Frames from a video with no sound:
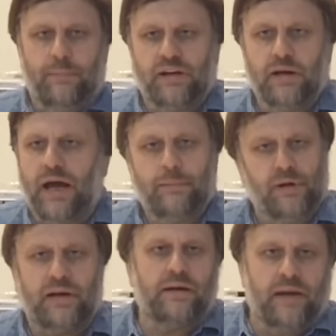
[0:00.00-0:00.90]
I'm an I'm
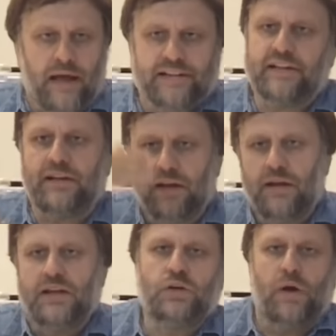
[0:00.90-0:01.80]
a Nazi,
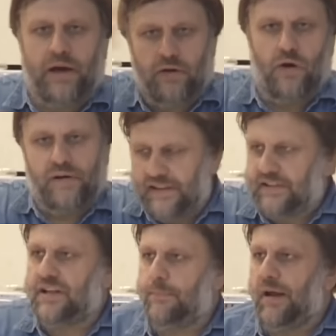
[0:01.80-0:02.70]
you are an
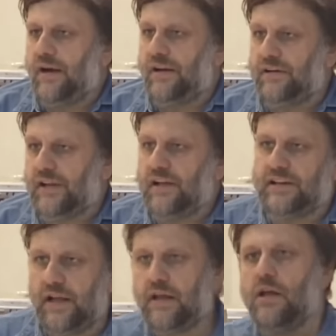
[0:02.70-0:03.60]
honest liberal, and I
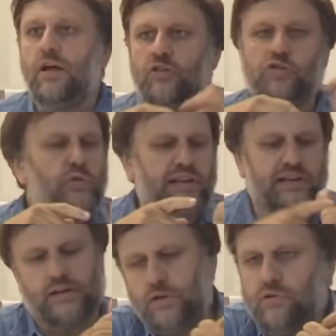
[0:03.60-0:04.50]
say Jews
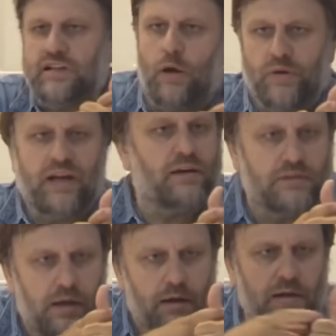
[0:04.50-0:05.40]
seduce our young
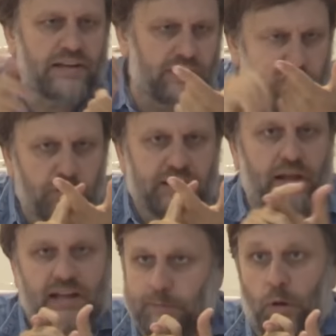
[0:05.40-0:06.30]
girls, Jews
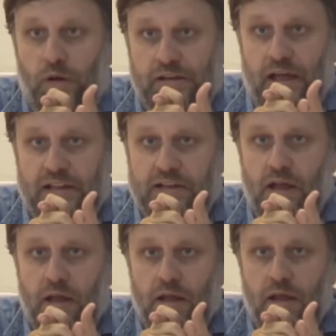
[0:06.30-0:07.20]
exploit us,
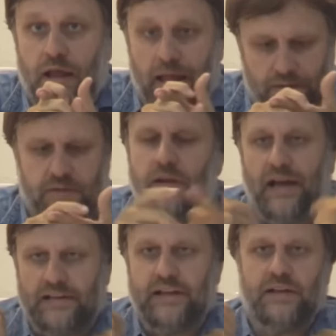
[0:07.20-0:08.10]
and
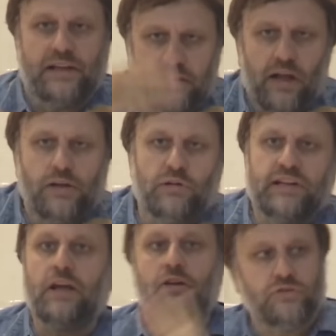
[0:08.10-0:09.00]
I say this. You
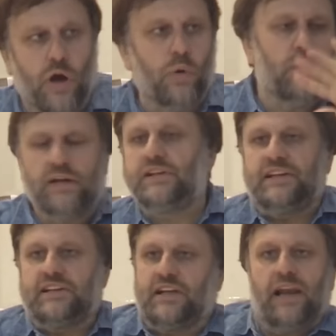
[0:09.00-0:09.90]
say, no,
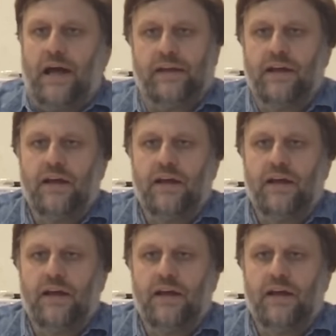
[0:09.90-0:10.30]
this is a lie.